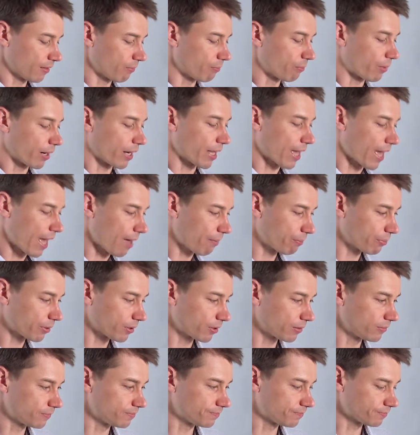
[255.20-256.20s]
by
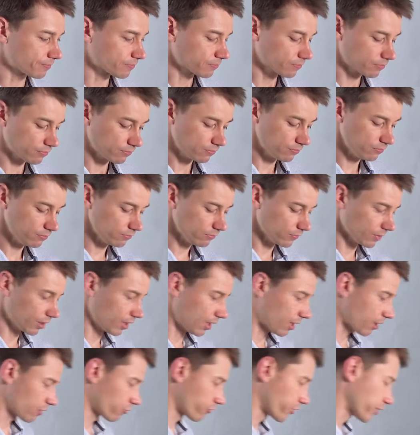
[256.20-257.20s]
Apple.
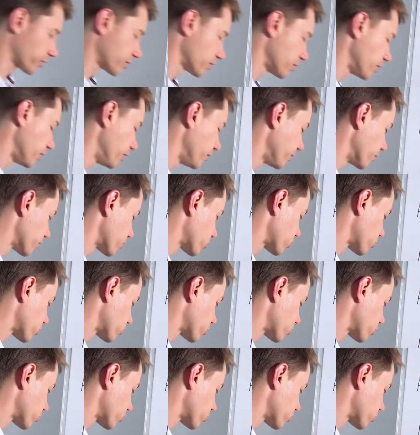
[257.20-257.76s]
I'll write it here